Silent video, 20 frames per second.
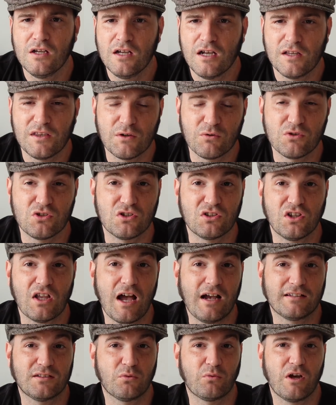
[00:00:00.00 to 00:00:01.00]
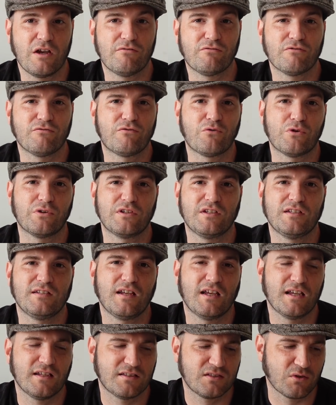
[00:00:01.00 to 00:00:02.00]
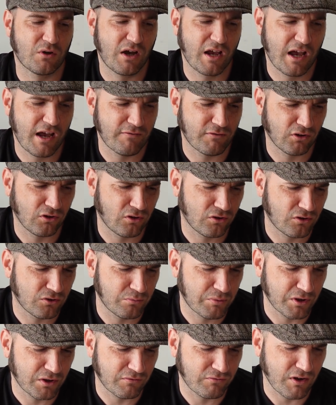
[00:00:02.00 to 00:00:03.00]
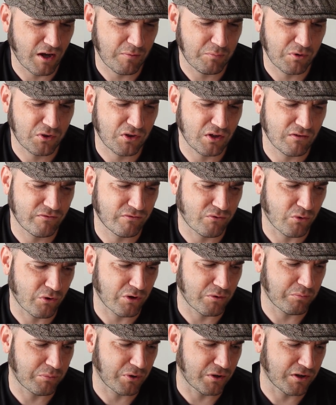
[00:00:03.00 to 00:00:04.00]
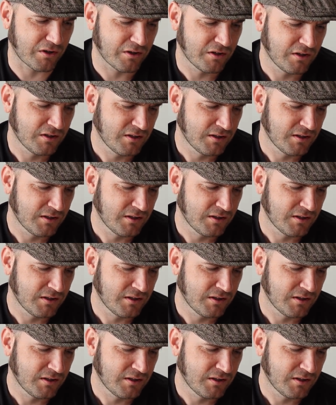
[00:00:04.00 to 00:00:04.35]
And they were just locked away for 14 days. So I have a little bit of empathy for it, but